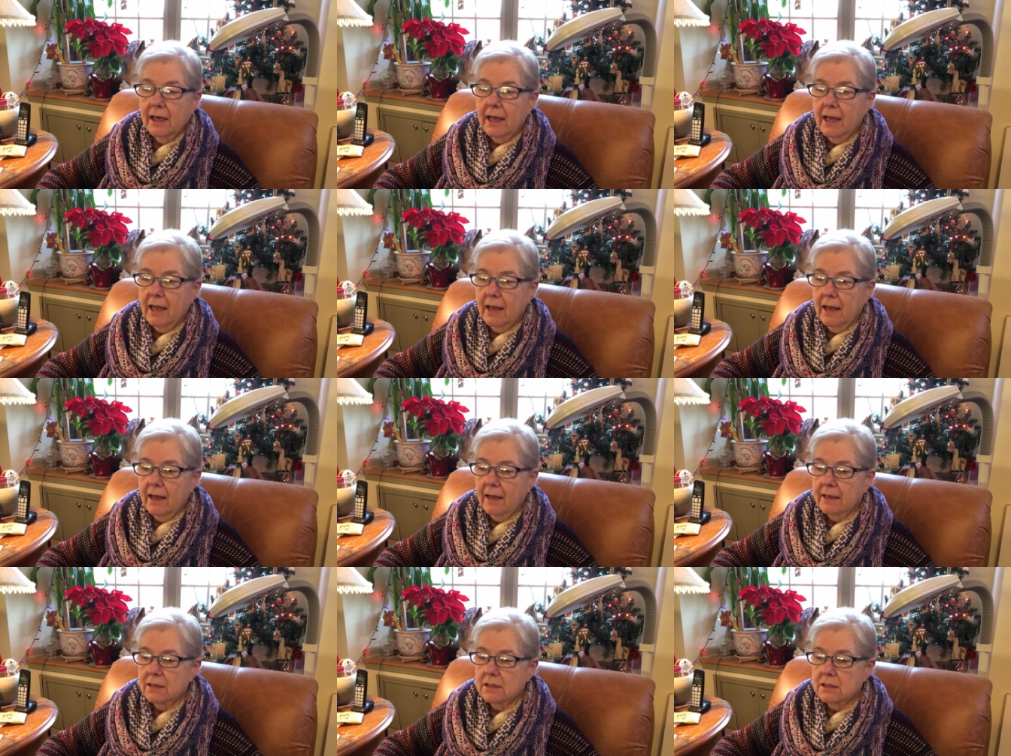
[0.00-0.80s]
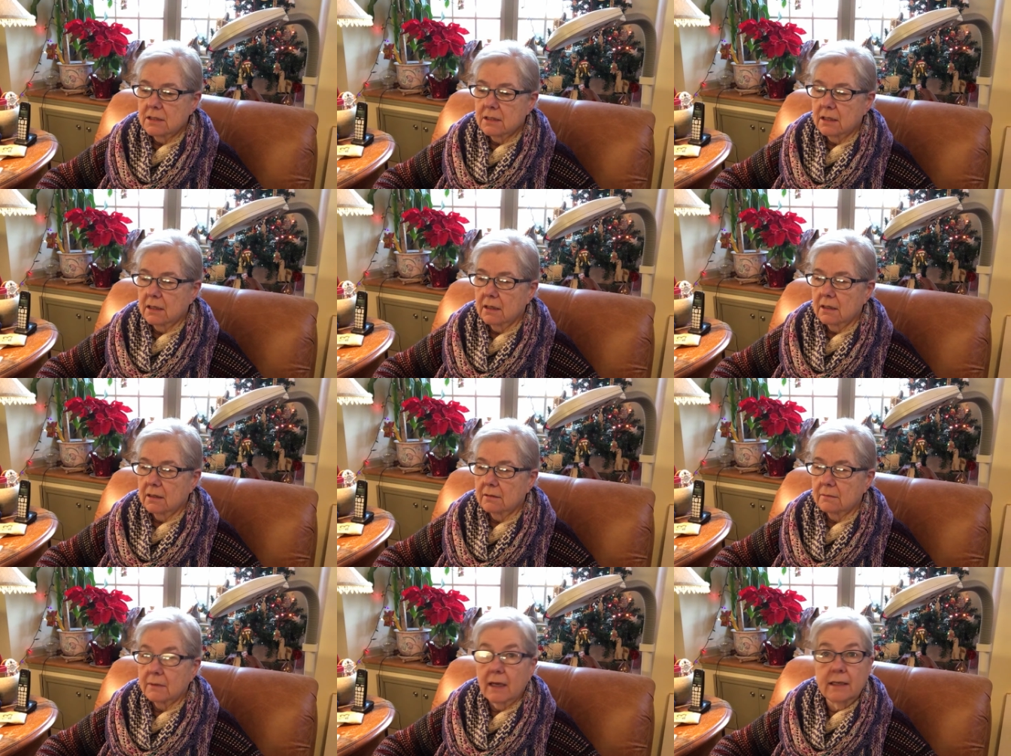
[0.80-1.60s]
And
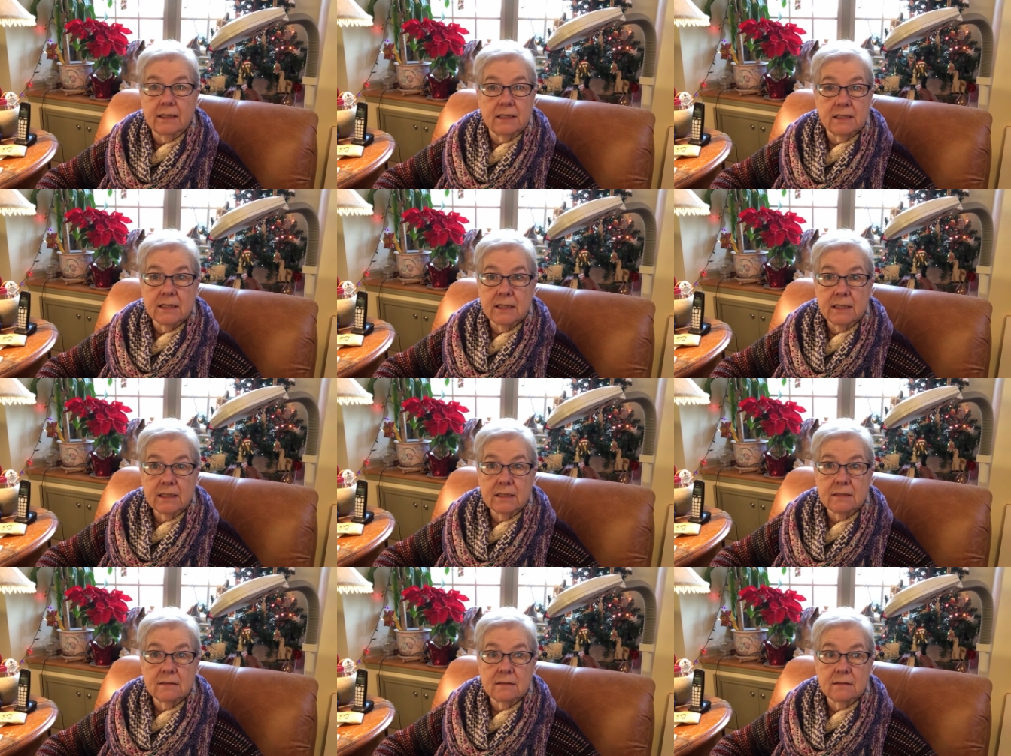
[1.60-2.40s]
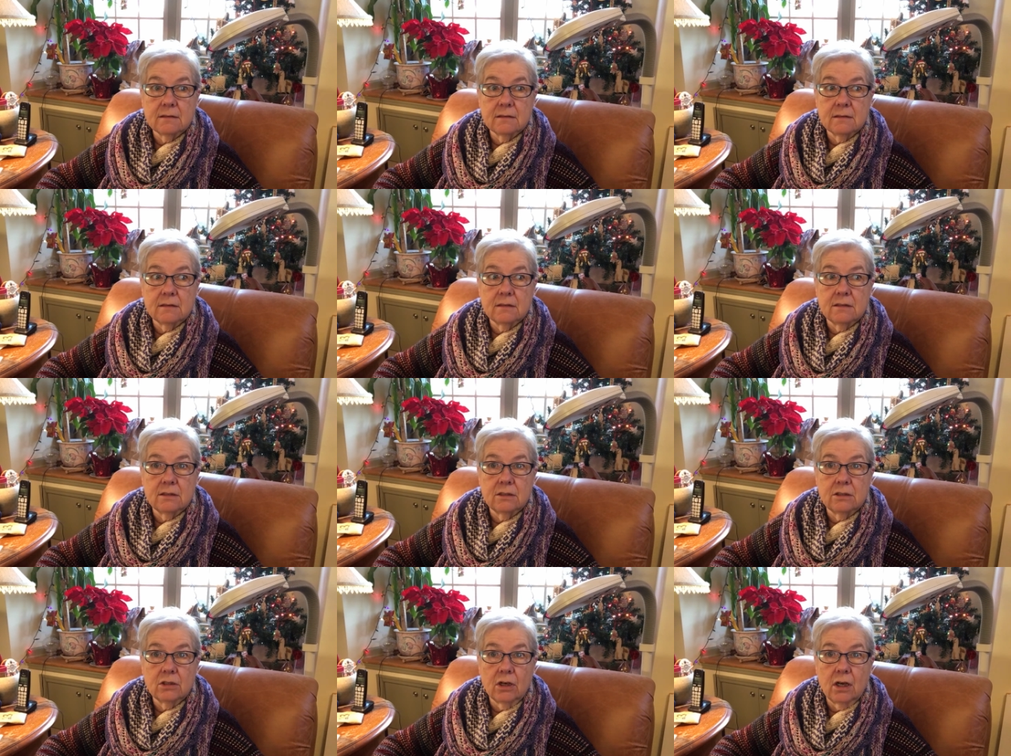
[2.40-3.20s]
I need to get
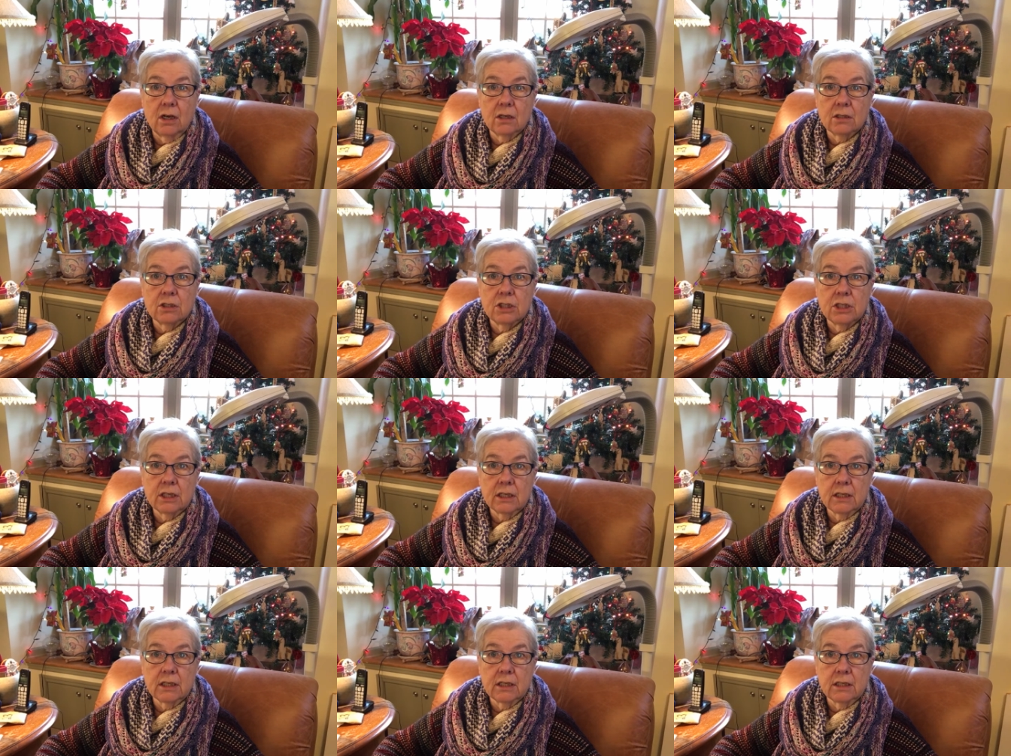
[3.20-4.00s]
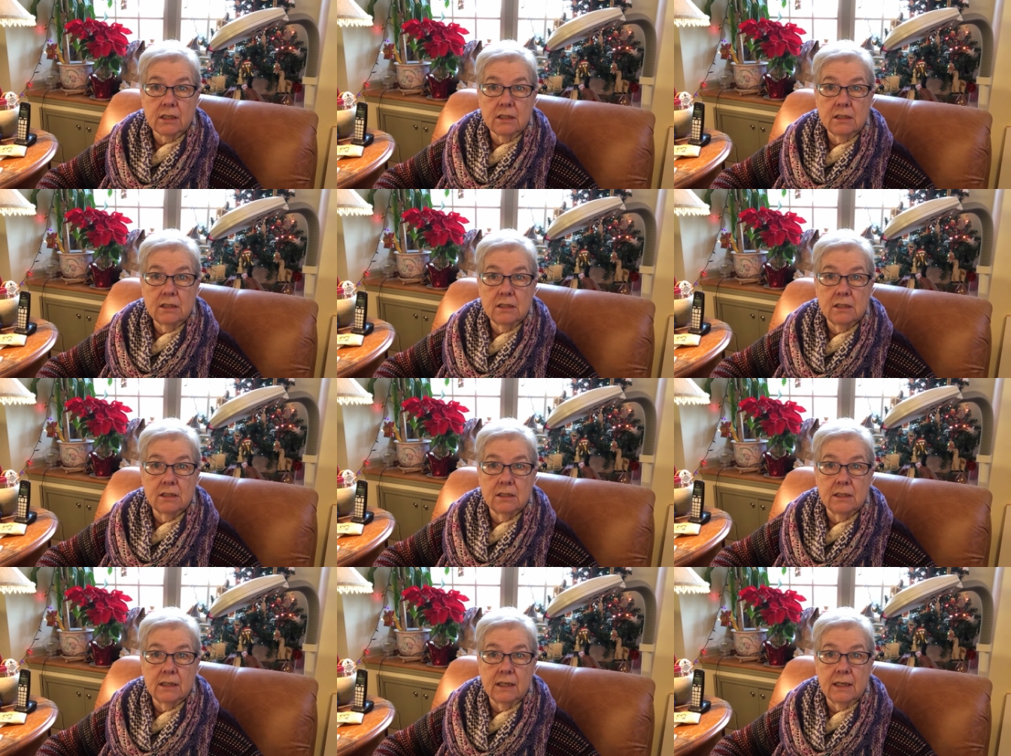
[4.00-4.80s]
dog chicken
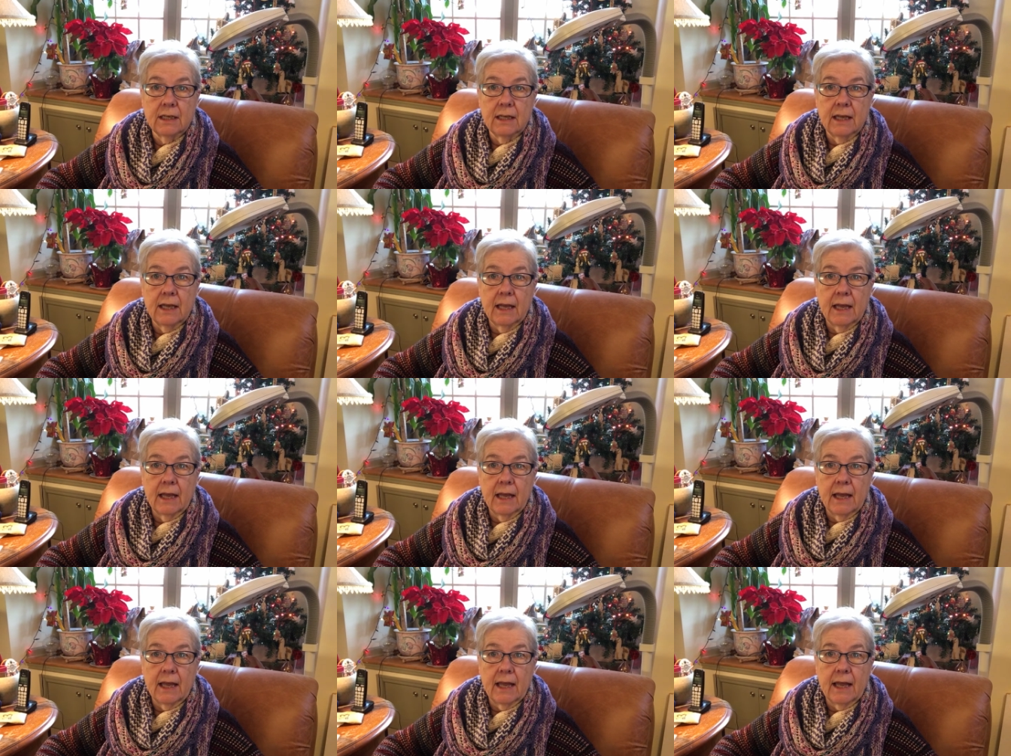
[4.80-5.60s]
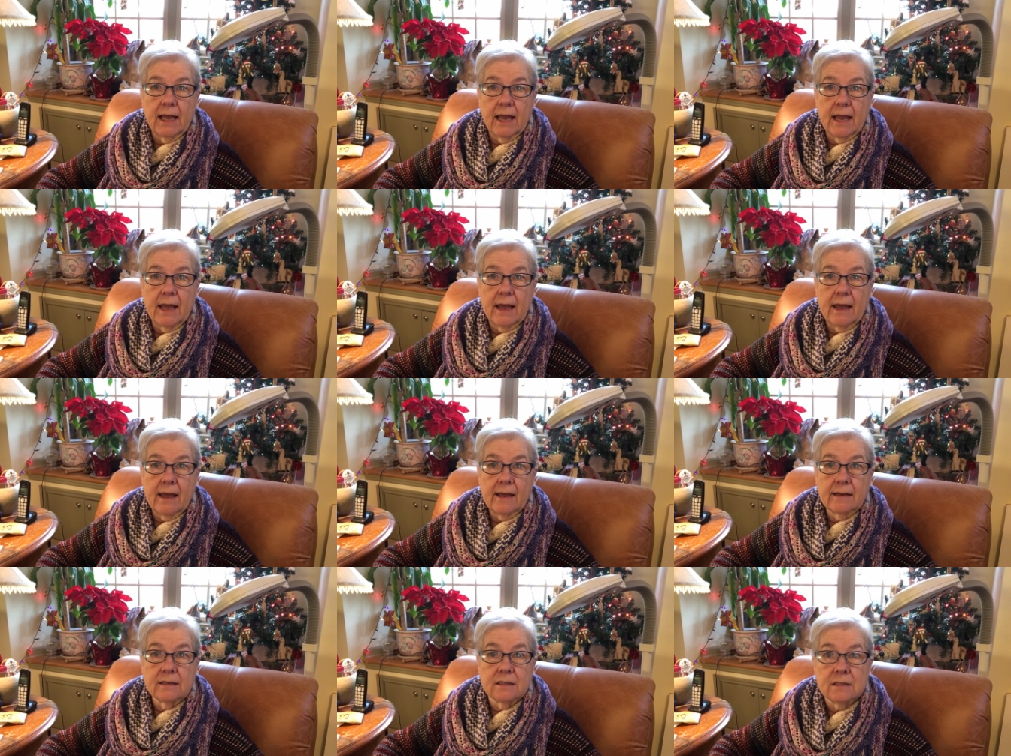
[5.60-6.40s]

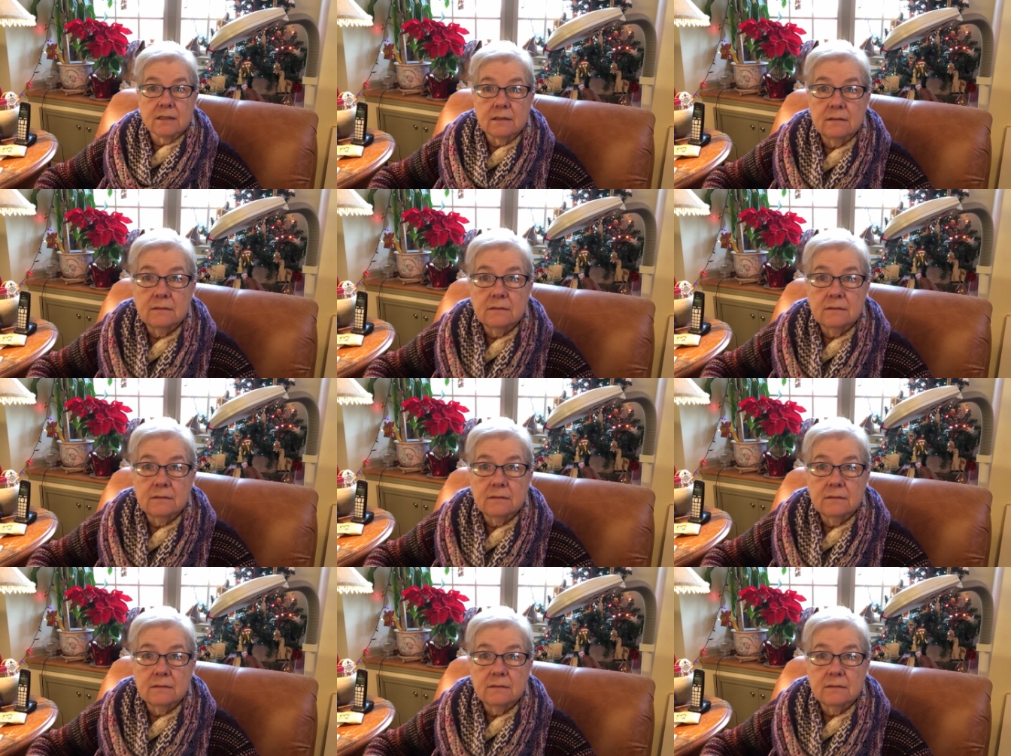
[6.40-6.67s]
and